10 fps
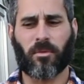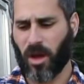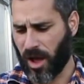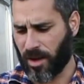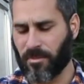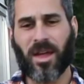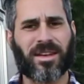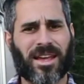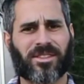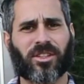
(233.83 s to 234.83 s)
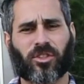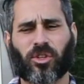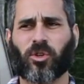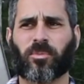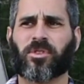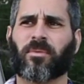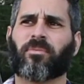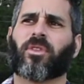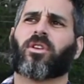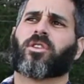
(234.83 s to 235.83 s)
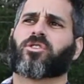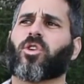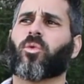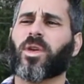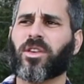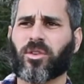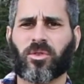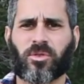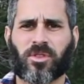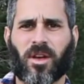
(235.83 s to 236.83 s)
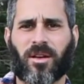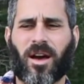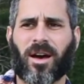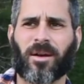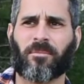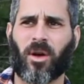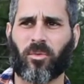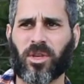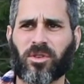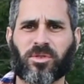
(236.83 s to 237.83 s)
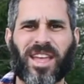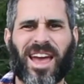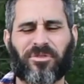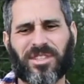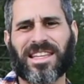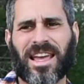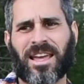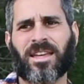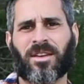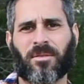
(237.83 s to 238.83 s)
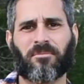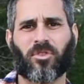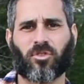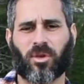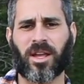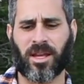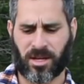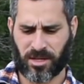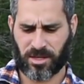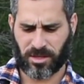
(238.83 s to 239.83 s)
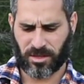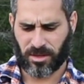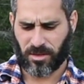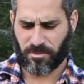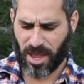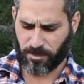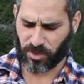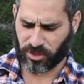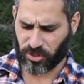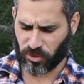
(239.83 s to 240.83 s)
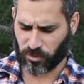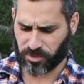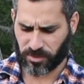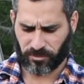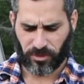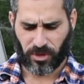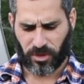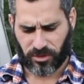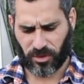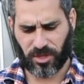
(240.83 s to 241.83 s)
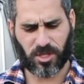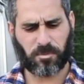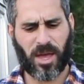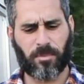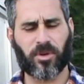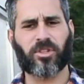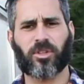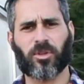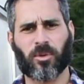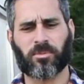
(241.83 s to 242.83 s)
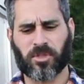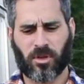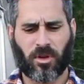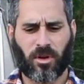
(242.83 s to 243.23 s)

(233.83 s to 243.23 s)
um, nesting tubes. So we use, um, we use FDA grade paper tubes. So these paper tubes,